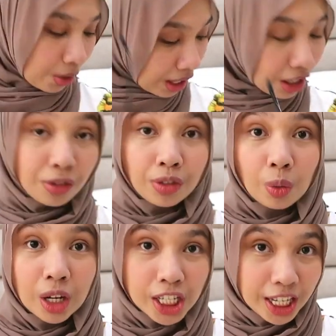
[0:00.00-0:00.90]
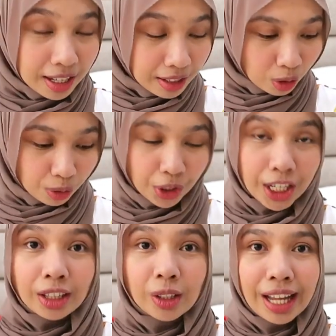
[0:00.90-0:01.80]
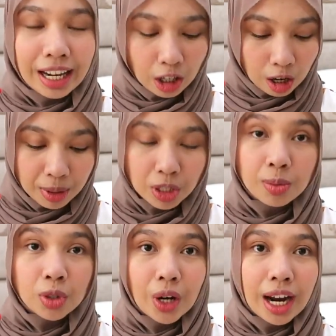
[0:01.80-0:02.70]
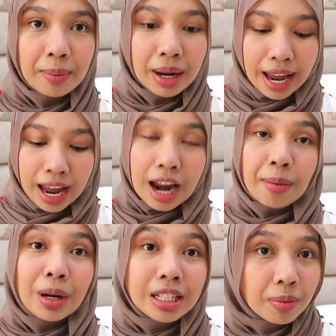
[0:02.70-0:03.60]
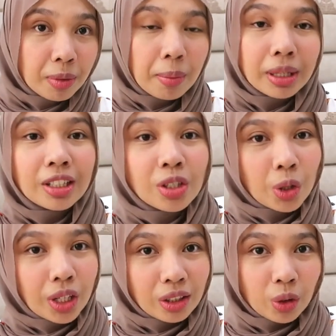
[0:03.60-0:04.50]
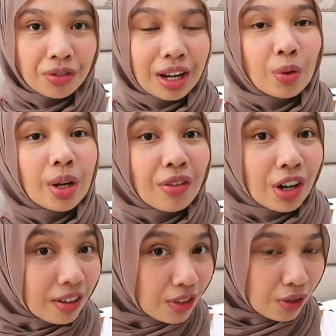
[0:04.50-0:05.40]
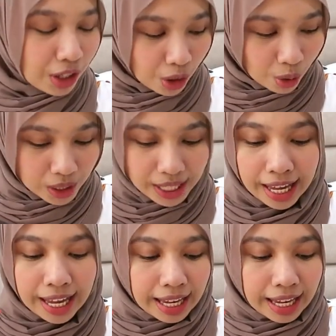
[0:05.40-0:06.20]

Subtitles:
So thank you for watching. Don't forget to like, comment, subscribe, and press the bell button so you get notified whenever I have new videos.